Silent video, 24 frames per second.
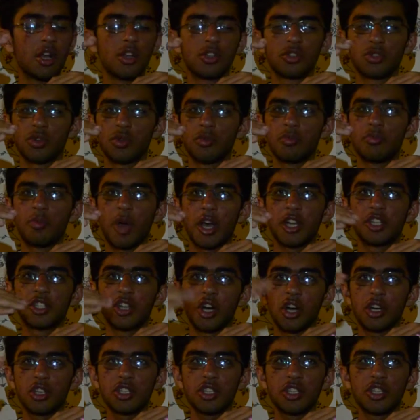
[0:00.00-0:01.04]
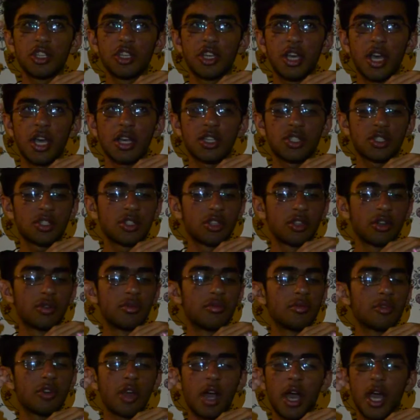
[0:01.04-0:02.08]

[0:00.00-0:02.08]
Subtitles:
So by charging the gas, they're